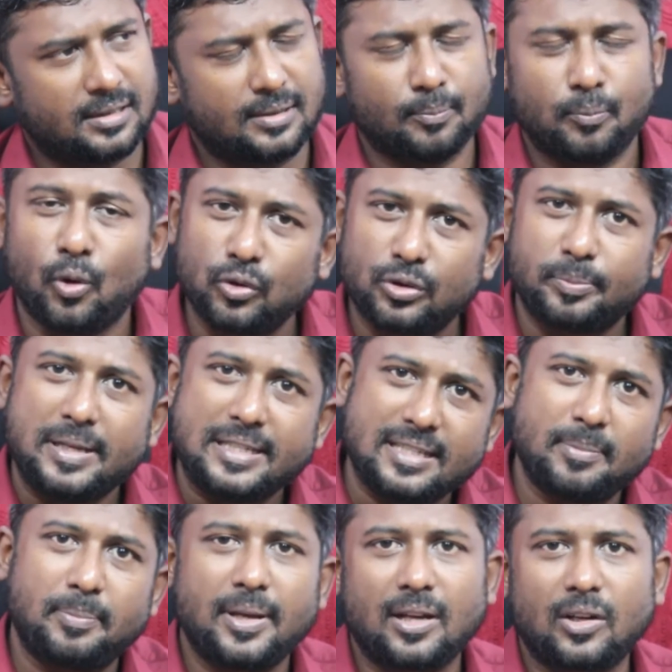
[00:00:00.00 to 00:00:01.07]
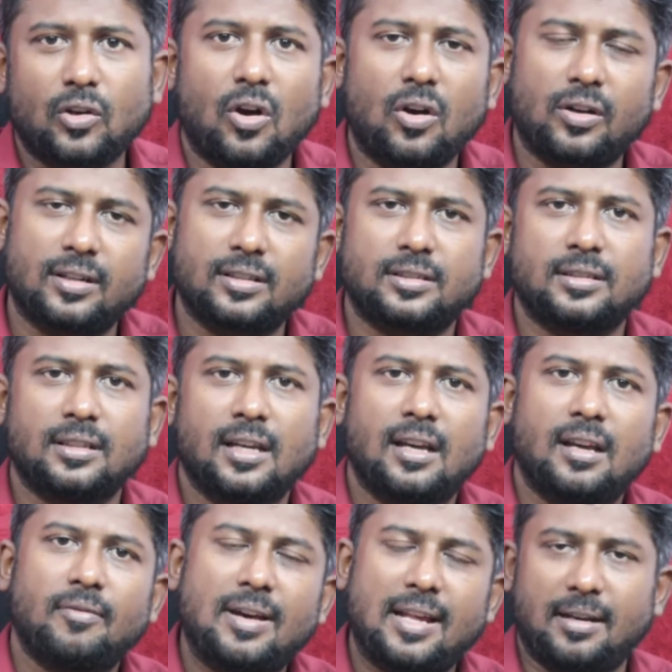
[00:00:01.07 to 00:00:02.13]
both BJP and Congress
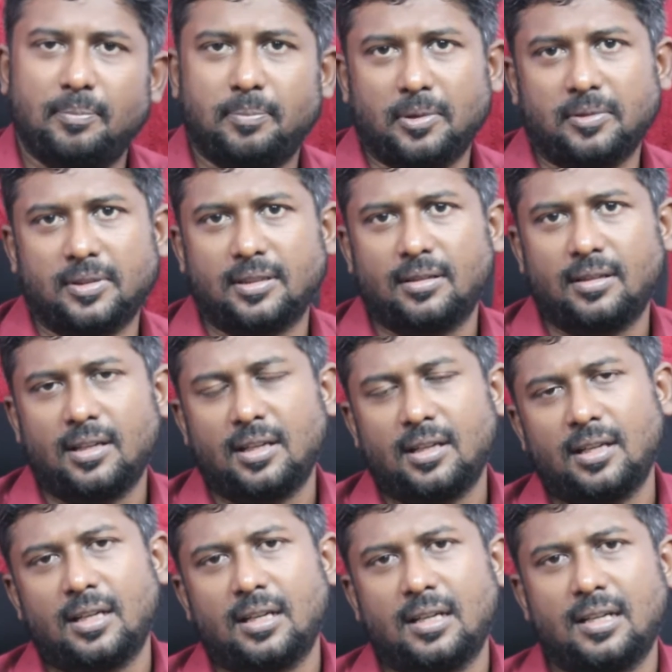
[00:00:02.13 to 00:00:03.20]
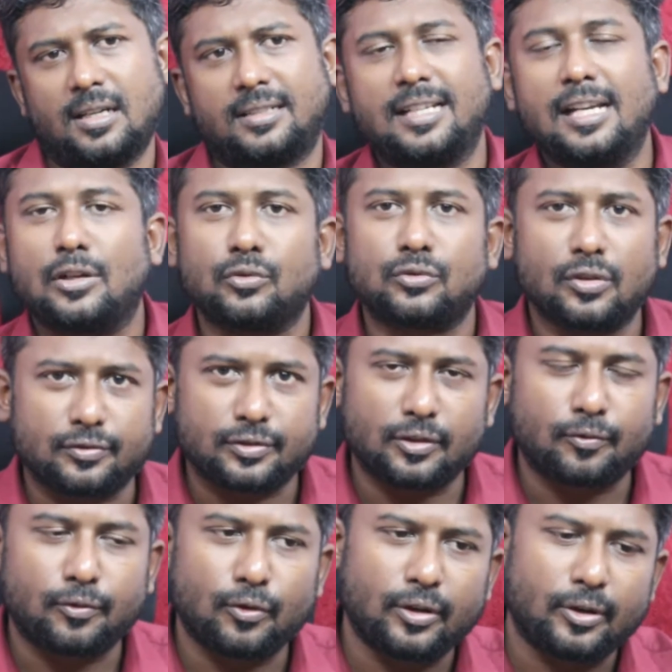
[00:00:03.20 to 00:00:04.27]
were in power. Till
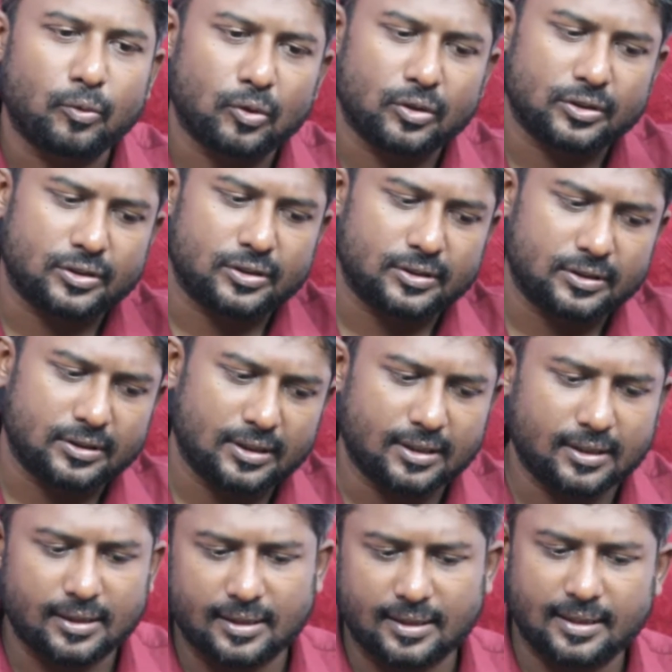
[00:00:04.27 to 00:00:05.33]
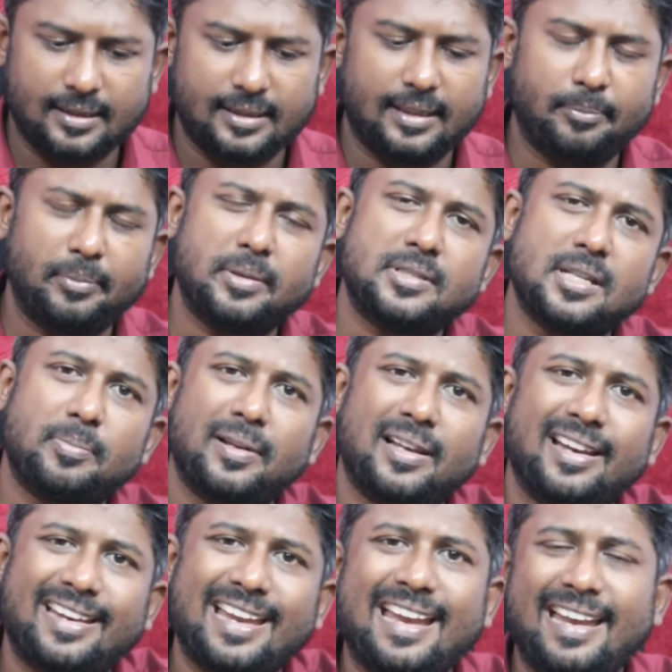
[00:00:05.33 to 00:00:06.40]
2004, it was the
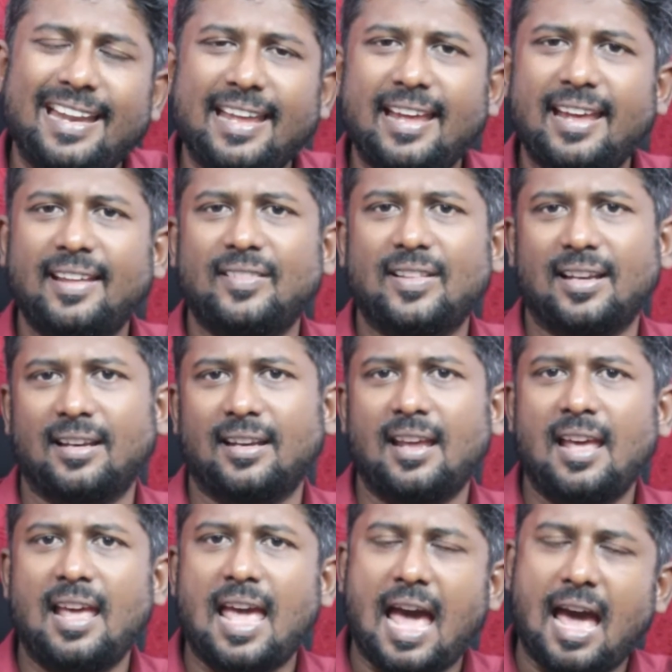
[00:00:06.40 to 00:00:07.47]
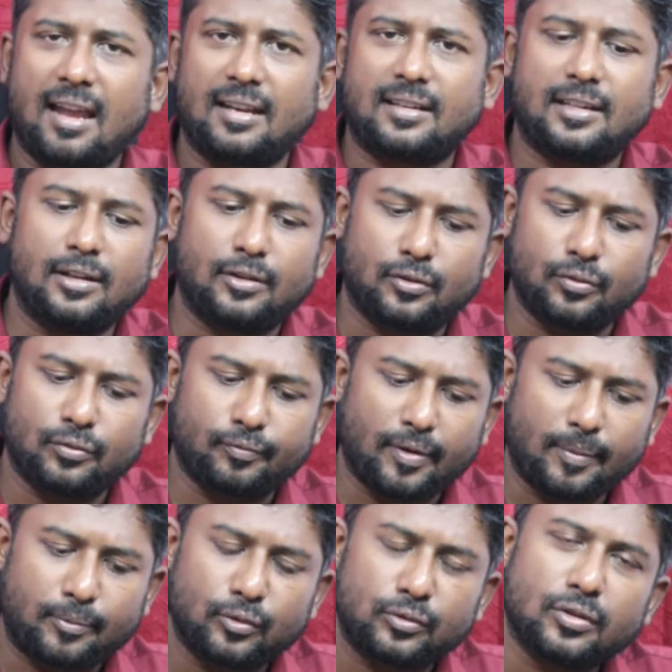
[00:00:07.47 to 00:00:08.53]
BJP-led NDA. Then,
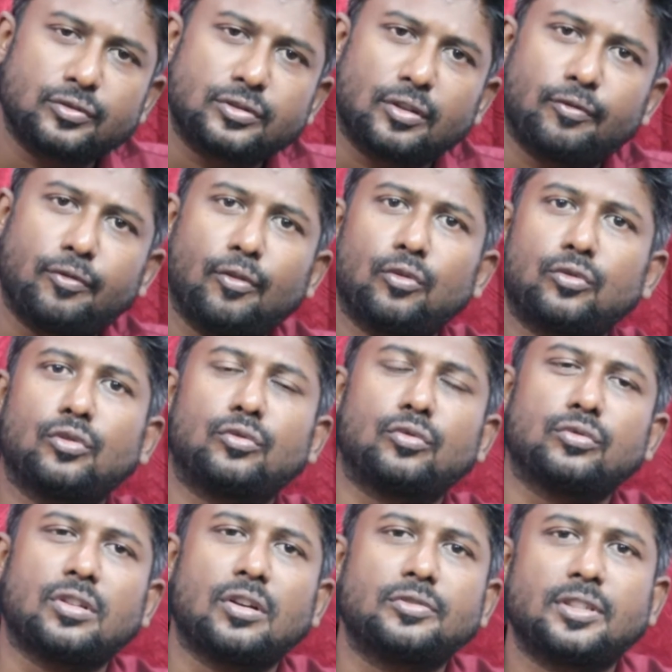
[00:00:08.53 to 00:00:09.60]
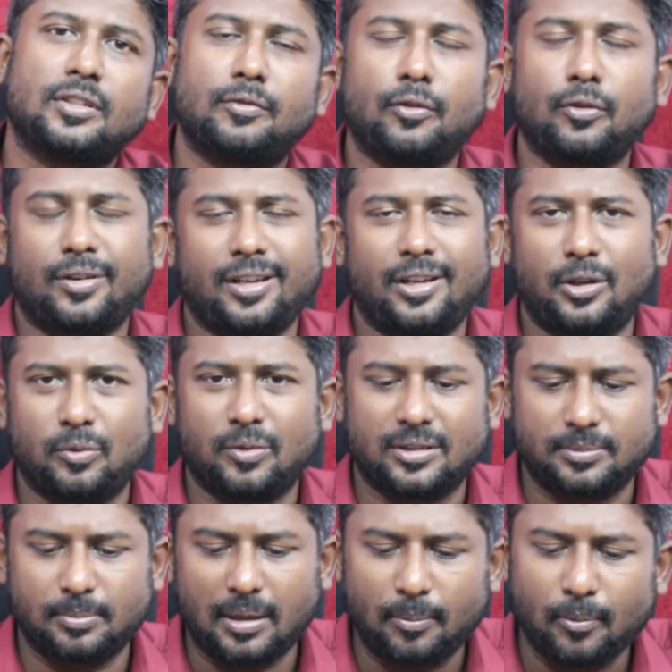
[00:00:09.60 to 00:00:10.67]
from 2004 to 2014, it
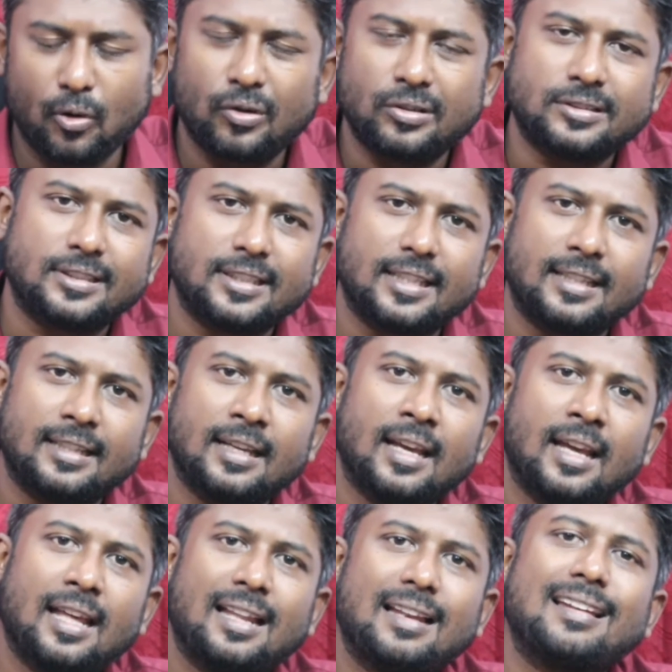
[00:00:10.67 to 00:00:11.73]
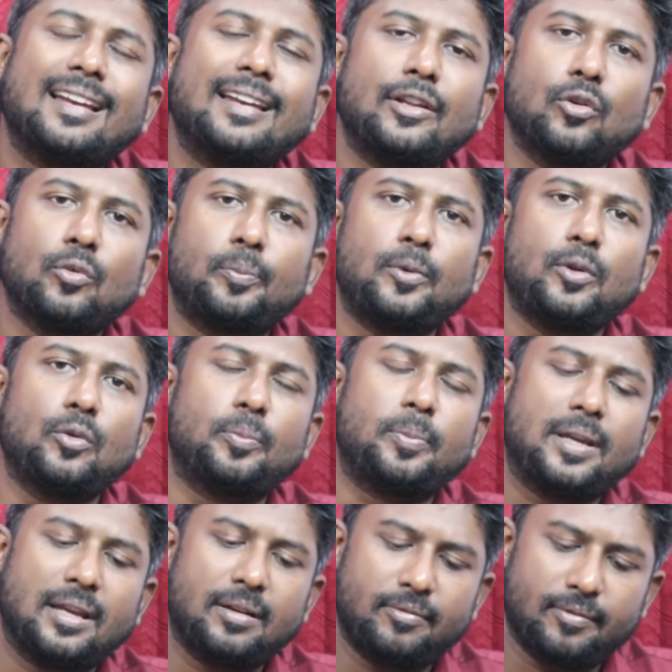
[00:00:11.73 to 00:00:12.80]
was Manmohan Singh-led
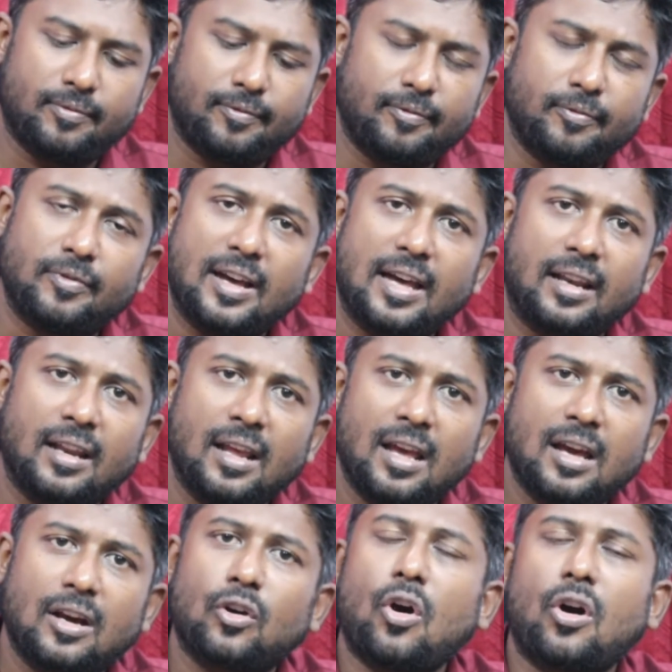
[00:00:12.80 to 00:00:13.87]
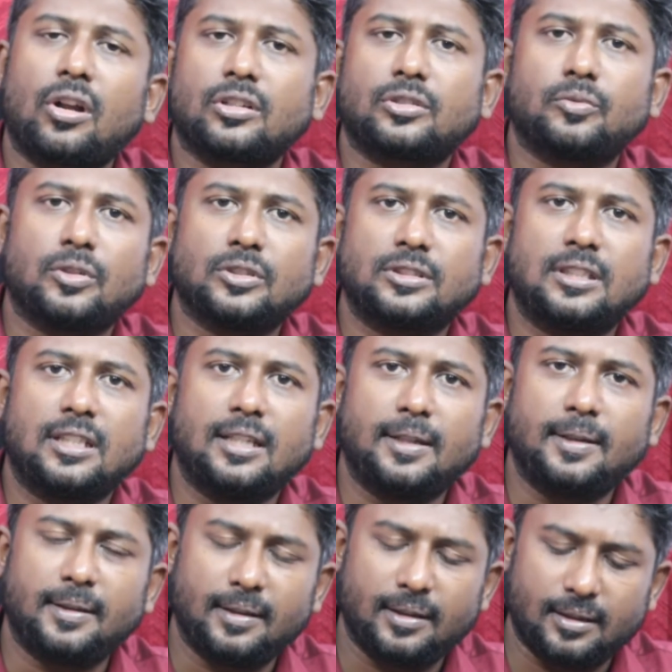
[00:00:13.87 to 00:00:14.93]
UPA, where Congress was
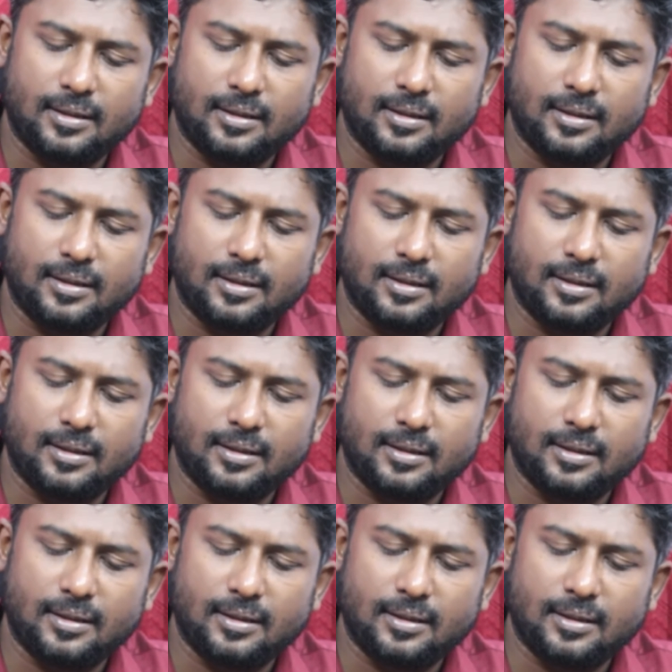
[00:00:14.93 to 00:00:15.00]
the